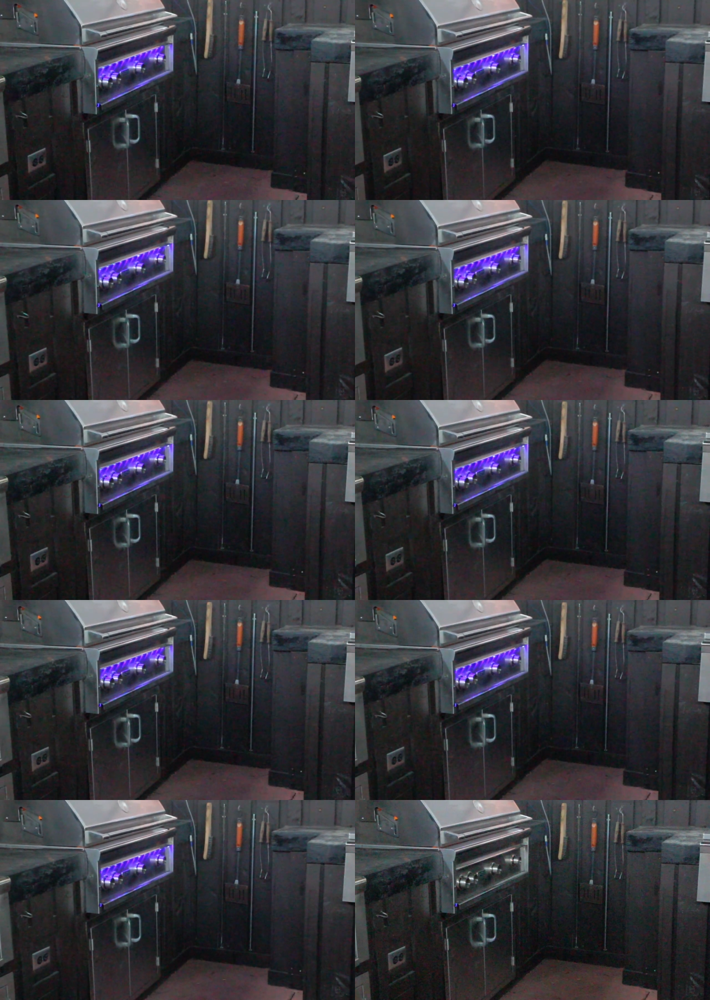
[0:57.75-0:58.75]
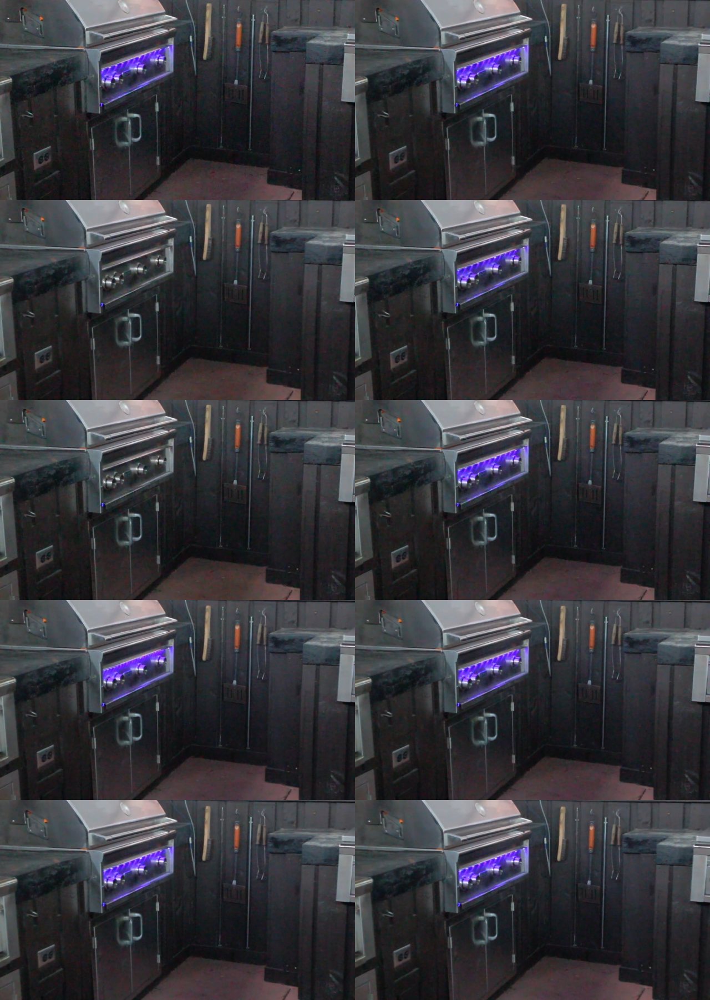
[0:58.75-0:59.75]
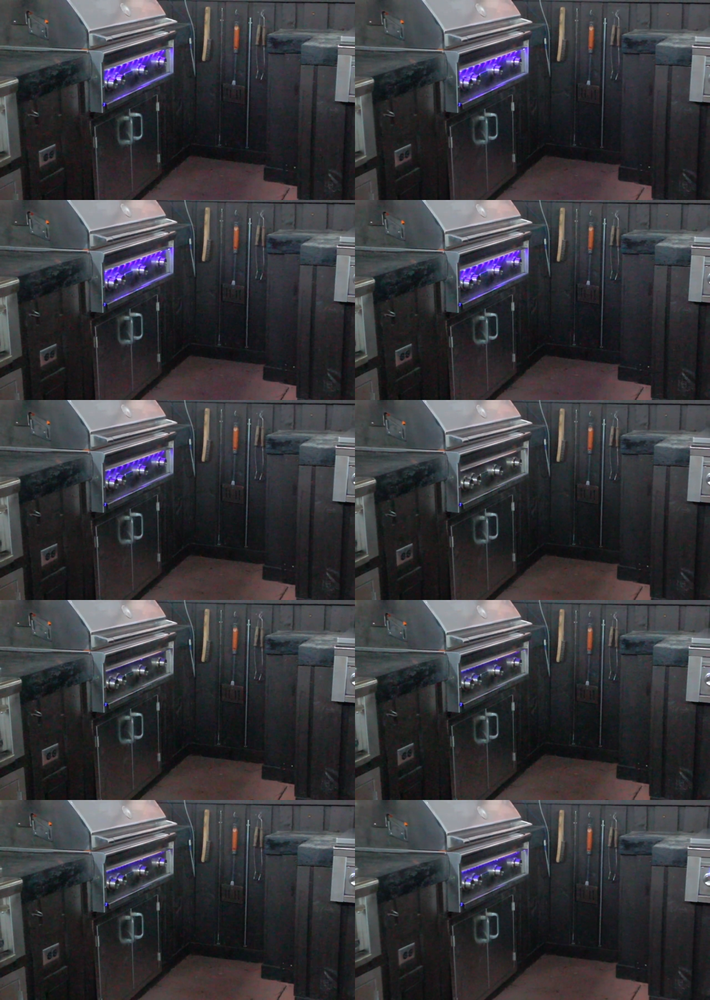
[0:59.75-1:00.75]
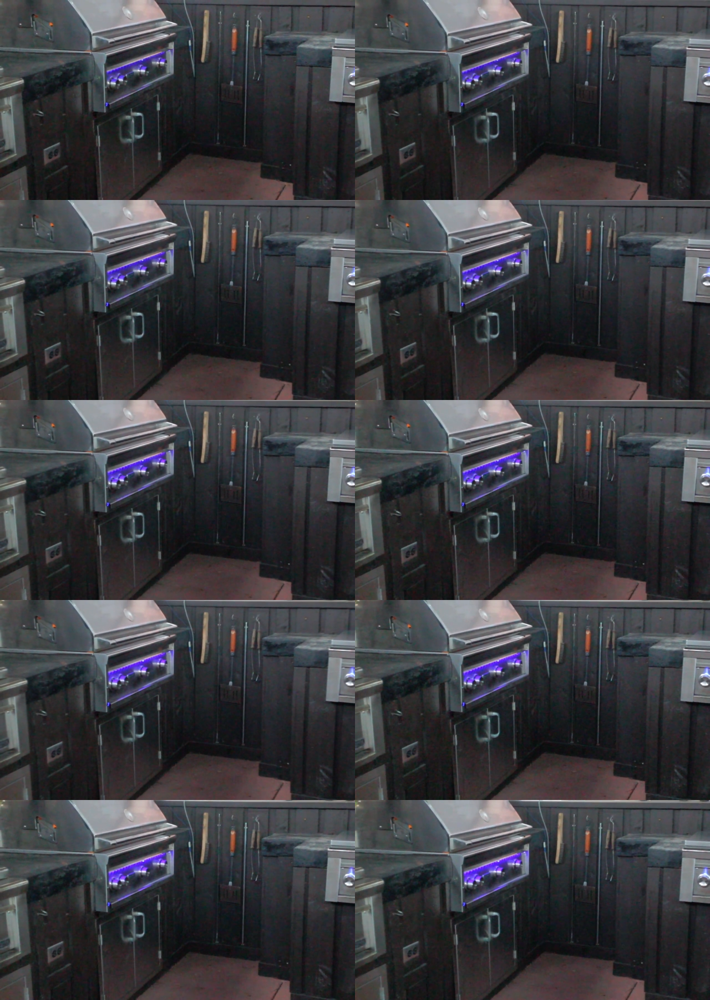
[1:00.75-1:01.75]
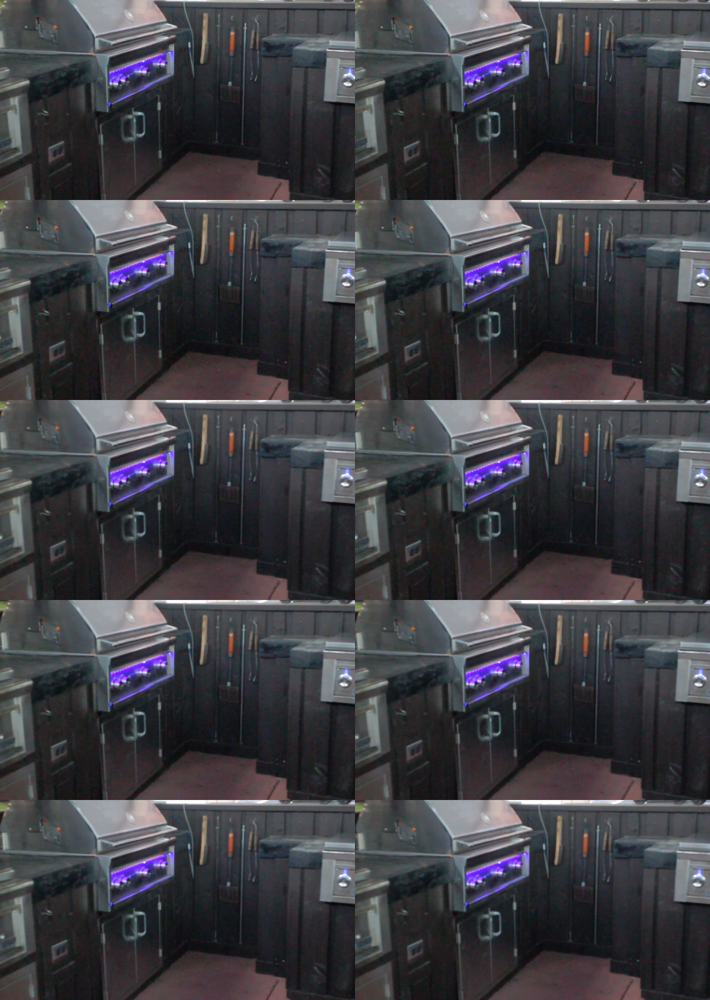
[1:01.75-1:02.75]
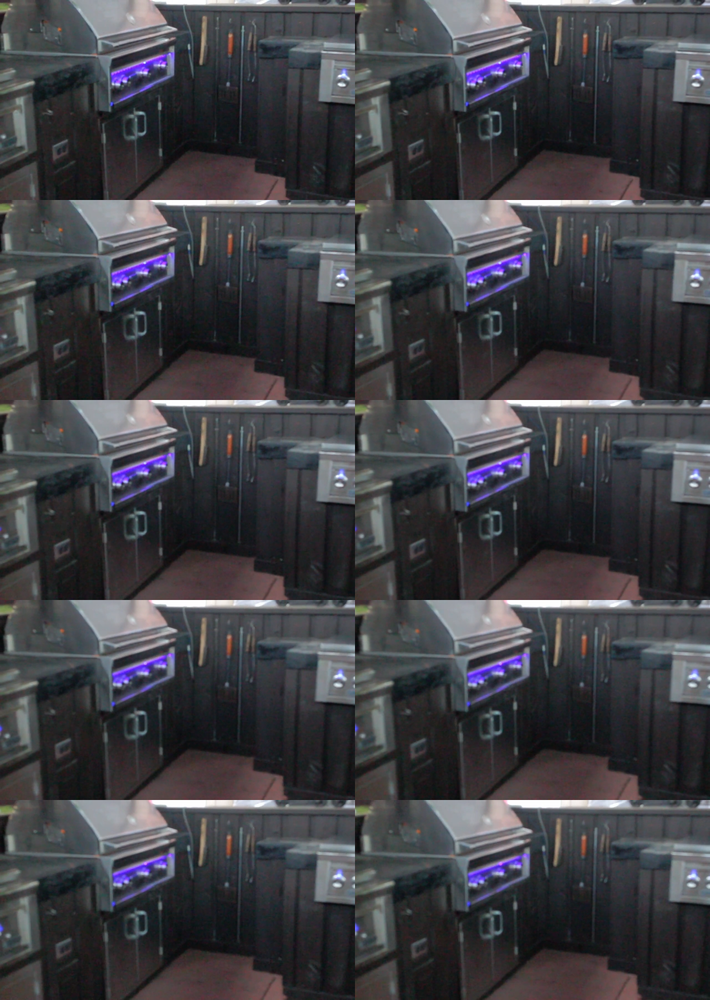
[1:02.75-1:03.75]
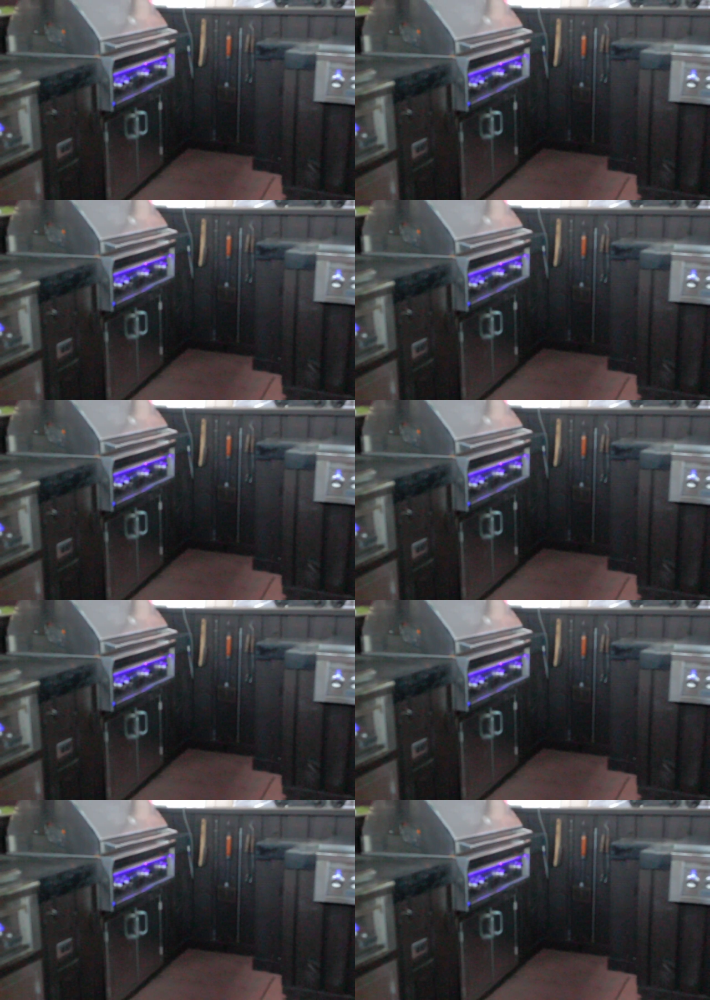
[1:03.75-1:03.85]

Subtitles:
Nobody's mouth can be seen.